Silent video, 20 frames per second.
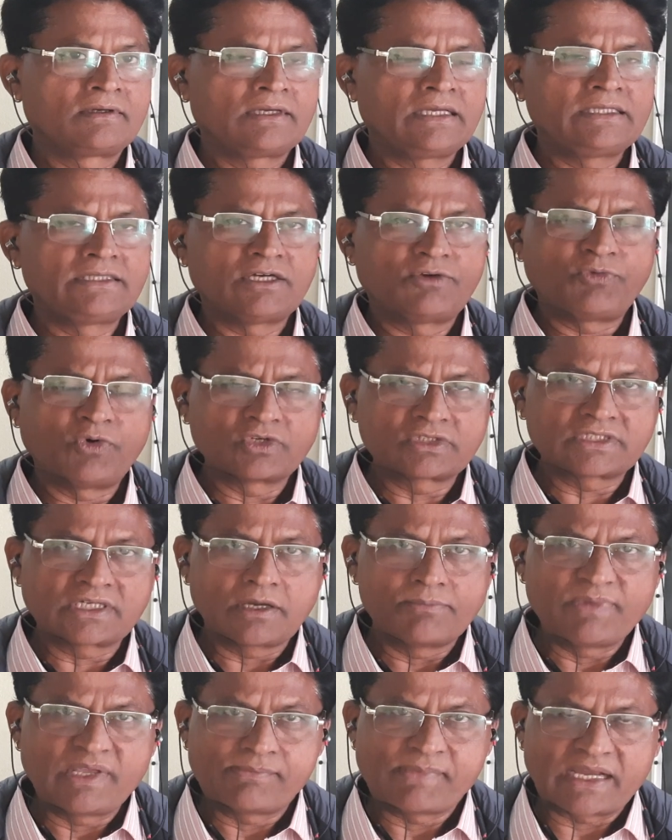in the
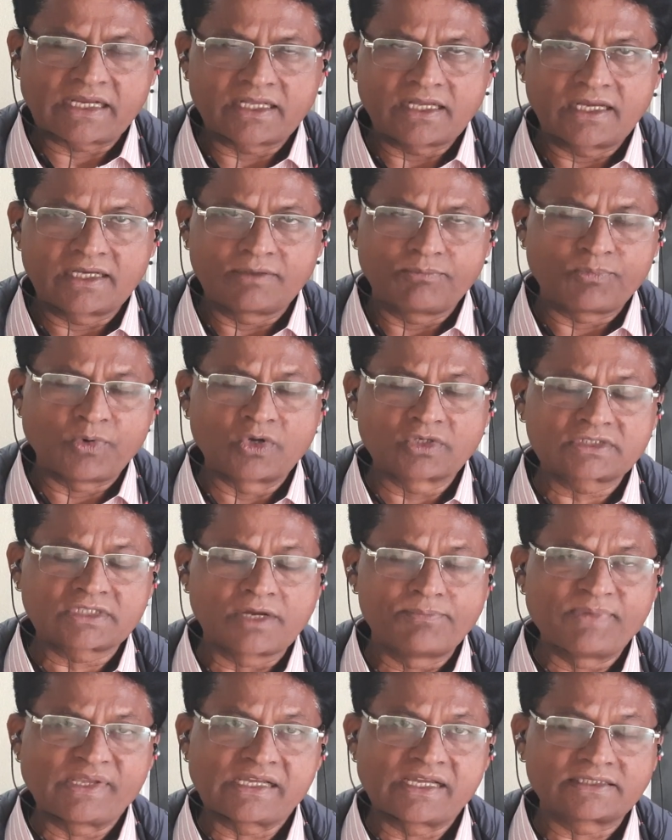
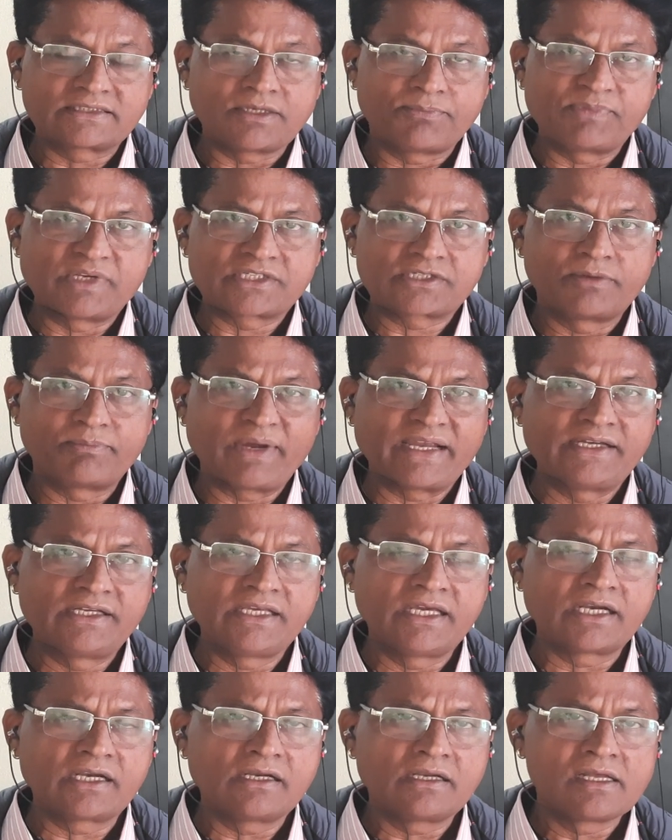forthcoming examination. My
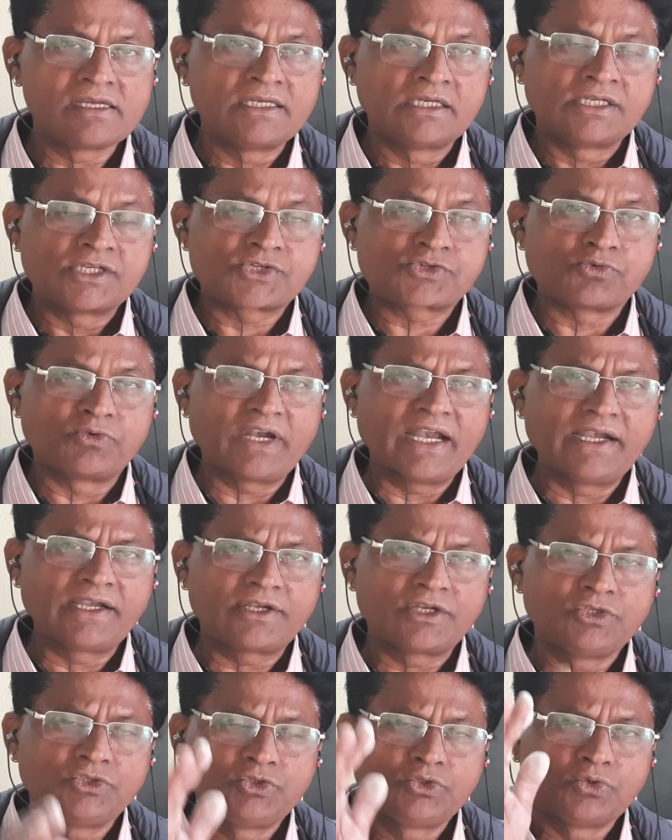dear
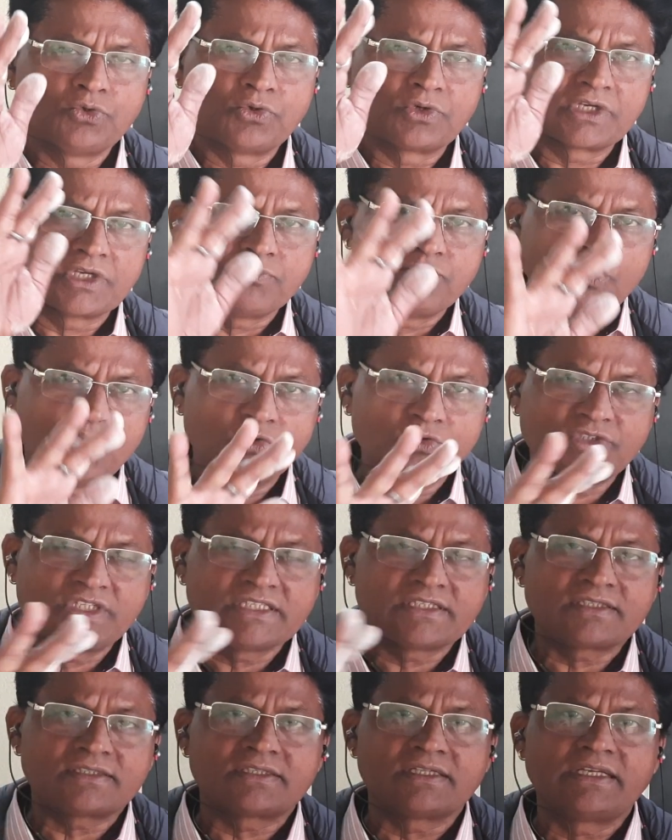student, you remove
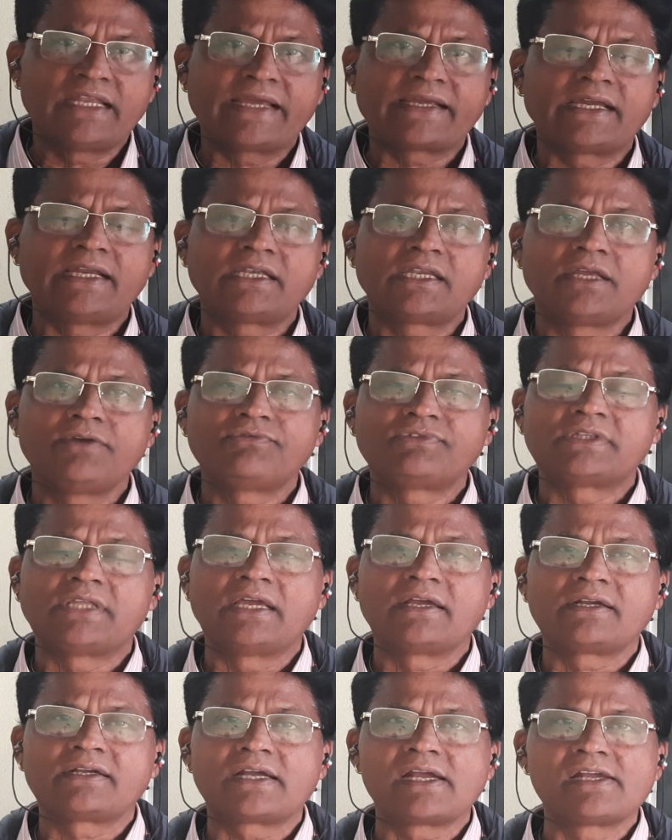this negative
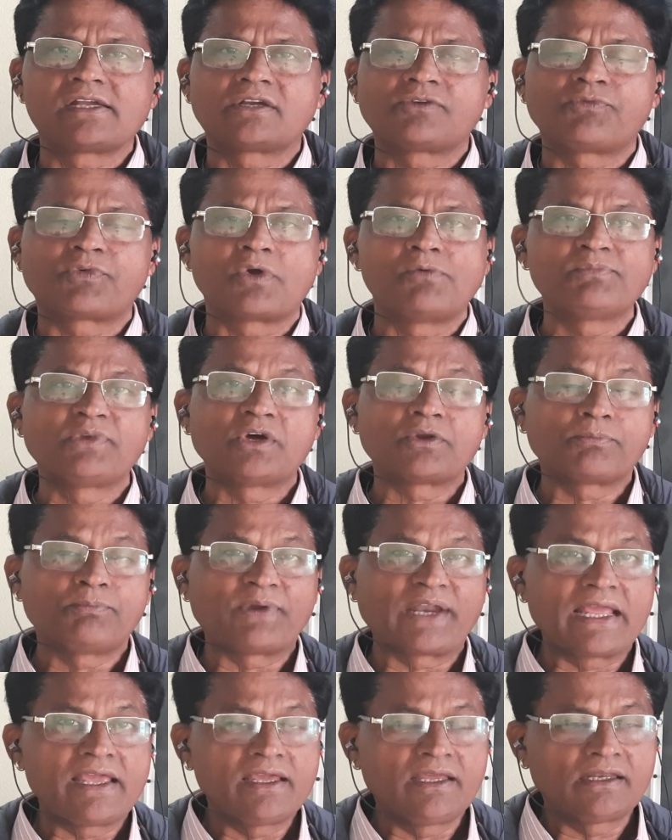thinking from your
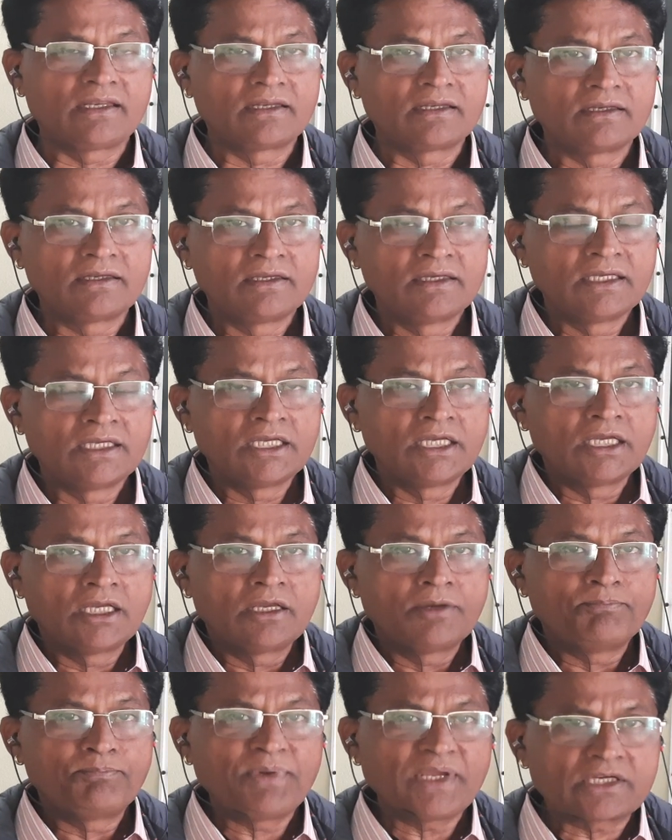
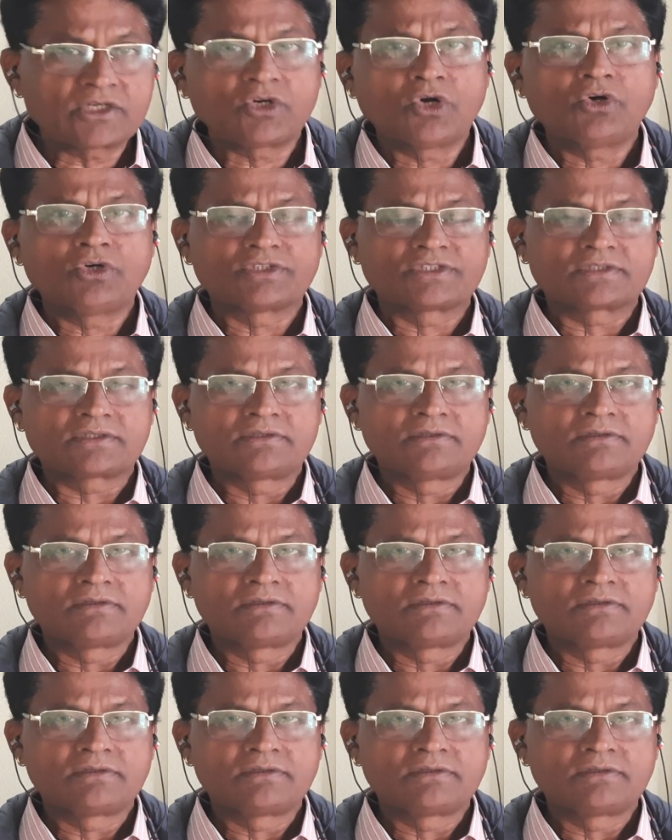brain because